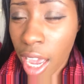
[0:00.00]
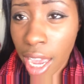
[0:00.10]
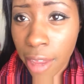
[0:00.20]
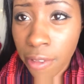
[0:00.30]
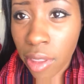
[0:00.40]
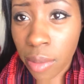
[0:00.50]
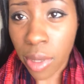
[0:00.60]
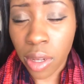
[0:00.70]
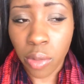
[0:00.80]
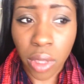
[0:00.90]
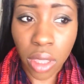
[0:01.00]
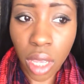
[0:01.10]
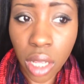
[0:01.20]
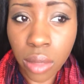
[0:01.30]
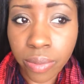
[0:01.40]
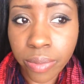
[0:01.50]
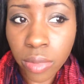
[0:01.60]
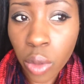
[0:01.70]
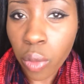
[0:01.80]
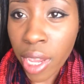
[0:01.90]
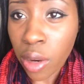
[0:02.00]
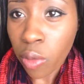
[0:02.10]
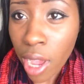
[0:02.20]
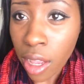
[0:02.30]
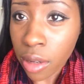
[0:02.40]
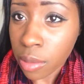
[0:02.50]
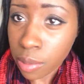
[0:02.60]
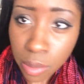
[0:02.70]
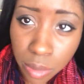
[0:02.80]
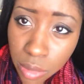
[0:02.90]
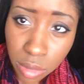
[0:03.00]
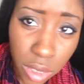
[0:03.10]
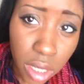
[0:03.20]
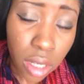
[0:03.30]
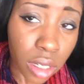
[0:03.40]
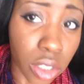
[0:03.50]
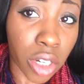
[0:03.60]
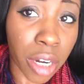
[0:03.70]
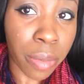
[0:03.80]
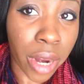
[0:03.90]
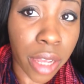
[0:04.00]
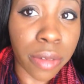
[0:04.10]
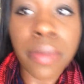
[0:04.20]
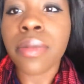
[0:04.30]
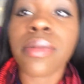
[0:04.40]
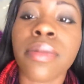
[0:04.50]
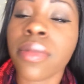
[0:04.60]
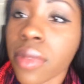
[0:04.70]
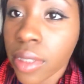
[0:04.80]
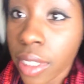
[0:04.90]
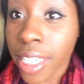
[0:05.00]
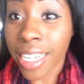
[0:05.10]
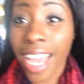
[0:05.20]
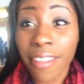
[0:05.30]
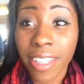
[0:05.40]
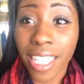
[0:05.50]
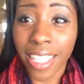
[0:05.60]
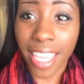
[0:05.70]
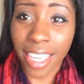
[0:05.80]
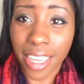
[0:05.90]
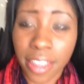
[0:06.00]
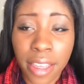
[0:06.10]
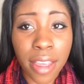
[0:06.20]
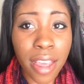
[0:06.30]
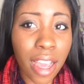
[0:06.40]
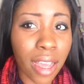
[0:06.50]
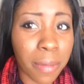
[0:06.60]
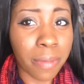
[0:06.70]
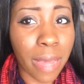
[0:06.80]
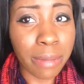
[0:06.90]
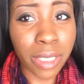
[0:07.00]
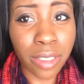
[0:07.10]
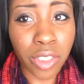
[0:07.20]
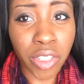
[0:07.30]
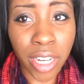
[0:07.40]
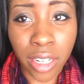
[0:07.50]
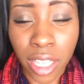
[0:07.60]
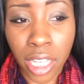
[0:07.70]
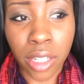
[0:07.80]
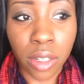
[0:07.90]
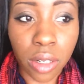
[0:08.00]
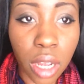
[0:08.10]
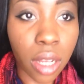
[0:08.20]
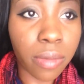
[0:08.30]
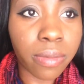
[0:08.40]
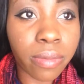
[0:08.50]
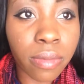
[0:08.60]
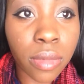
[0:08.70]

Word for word: I fill them in with um, Wet and Wild dark brown, and I really like it. Um, I'm still trying to like um,